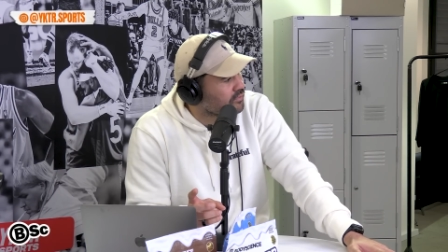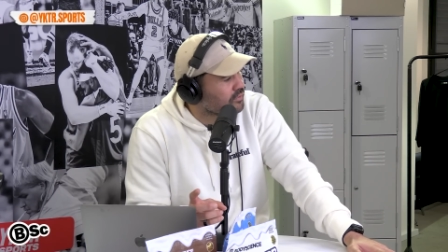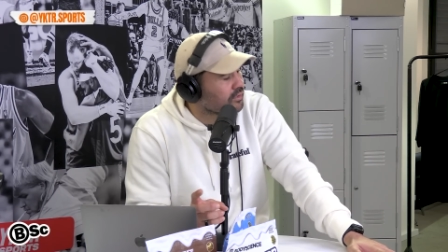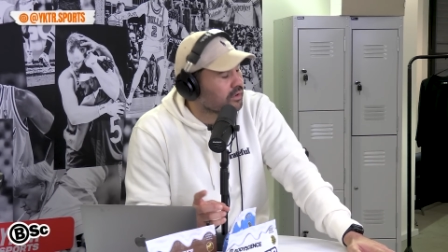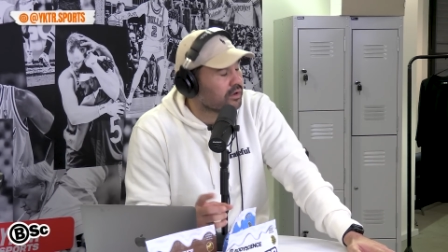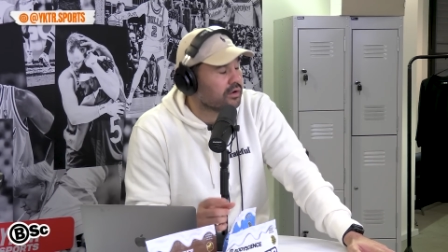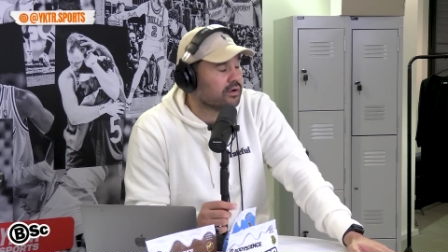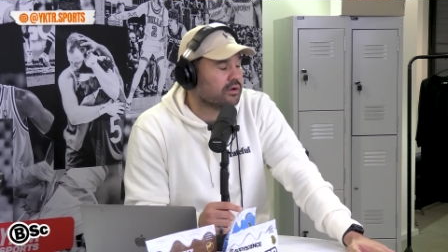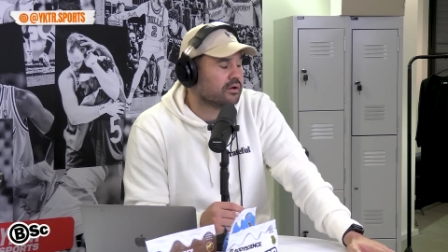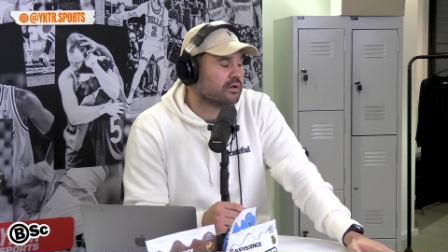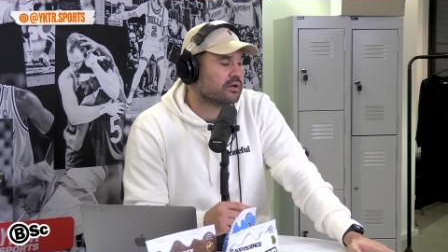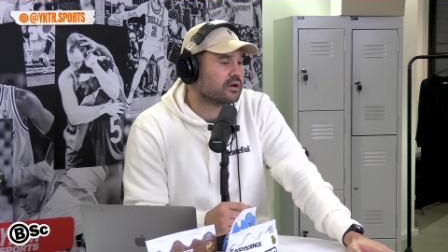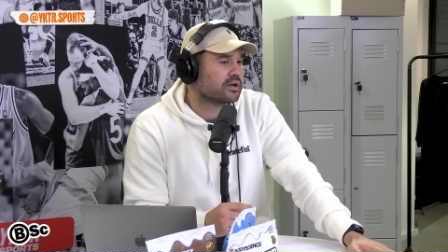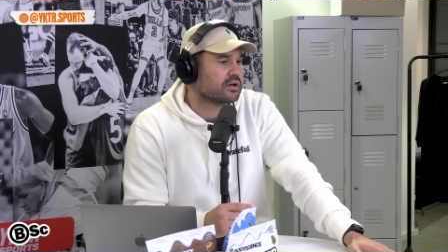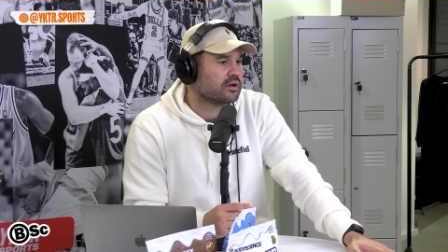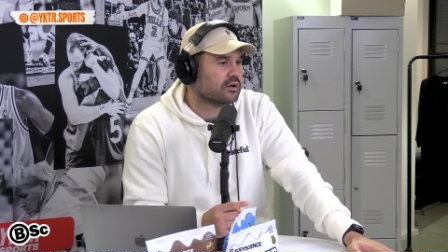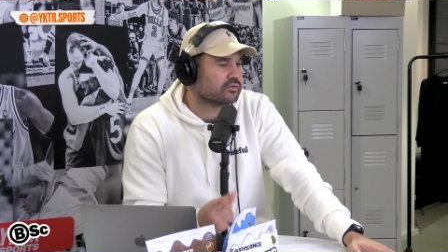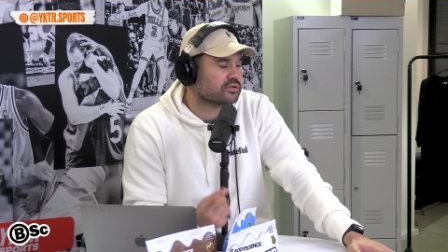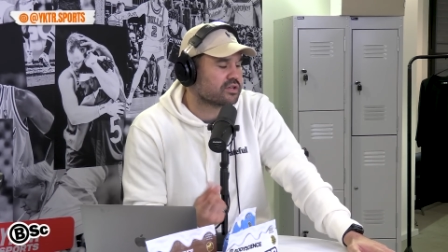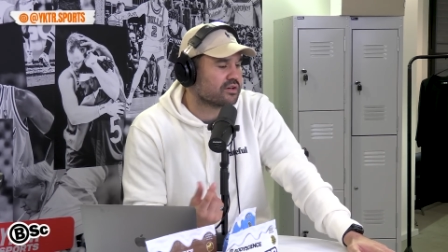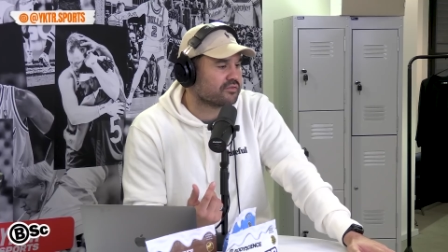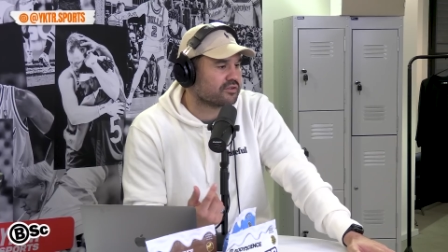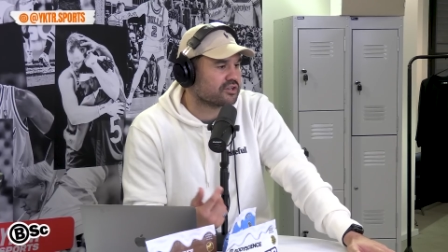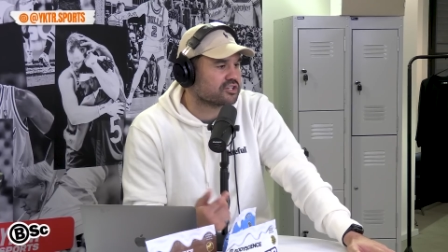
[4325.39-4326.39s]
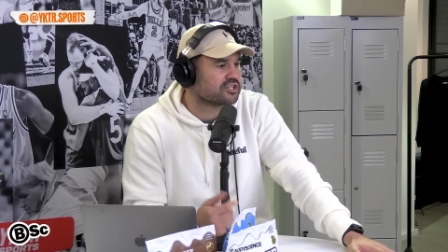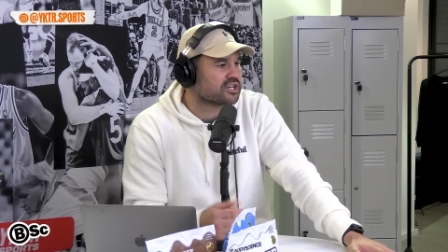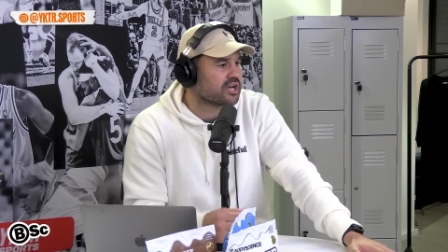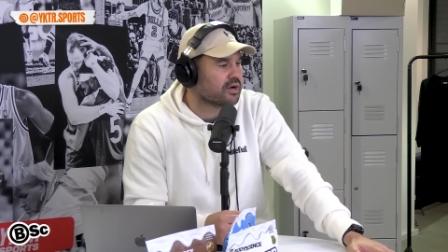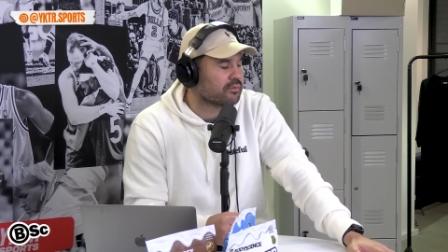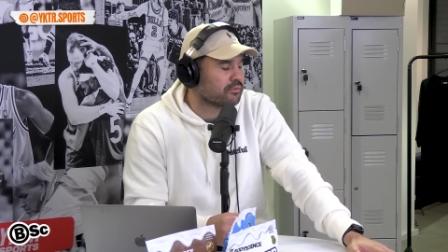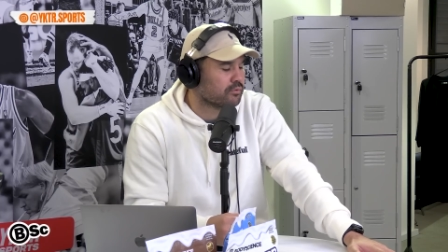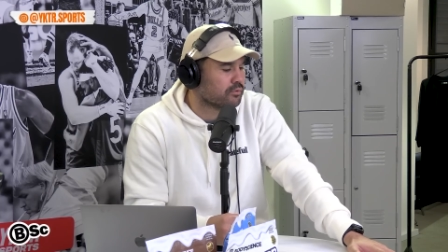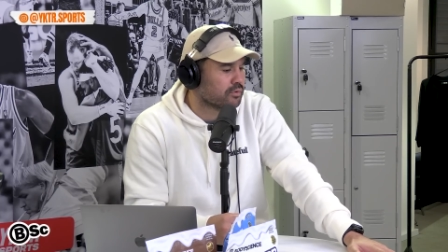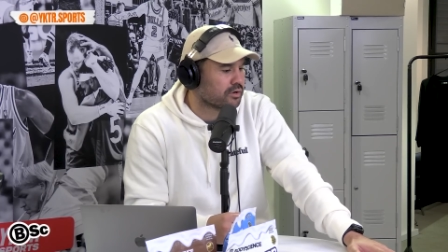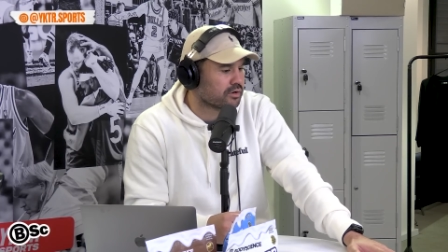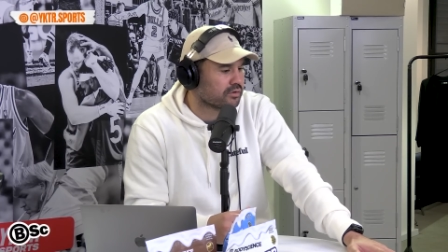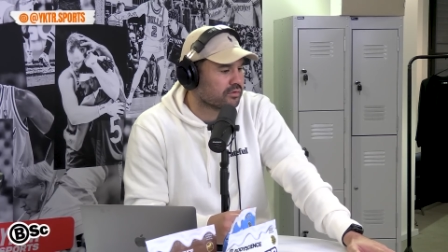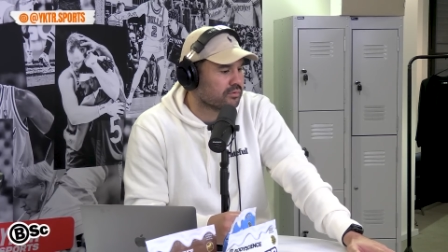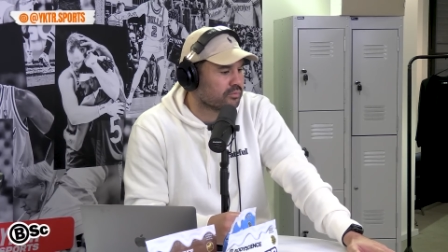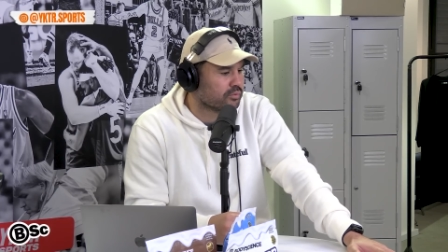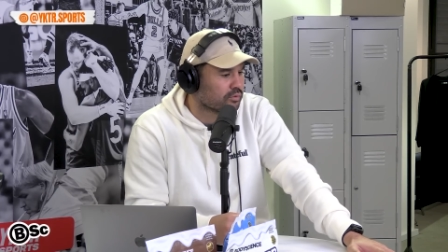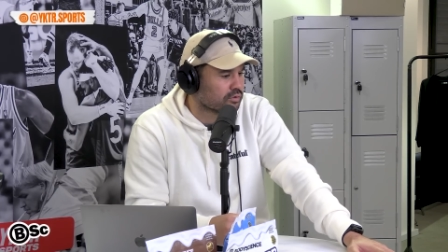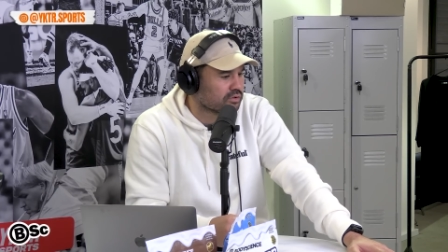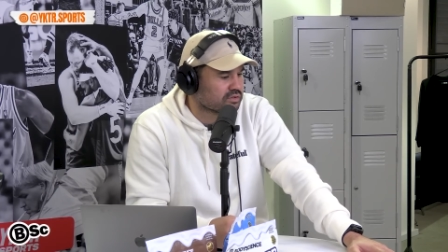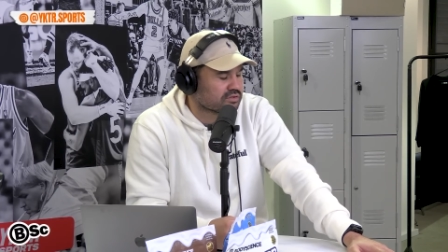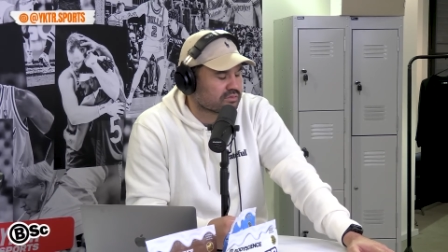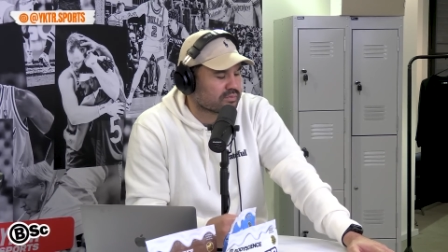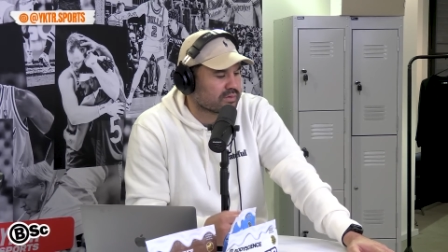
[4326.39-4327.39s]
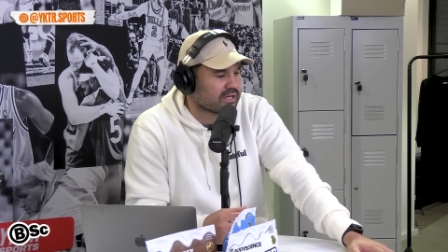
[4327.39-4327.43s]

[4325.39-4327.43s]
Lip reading: I was having a chat with one of the boys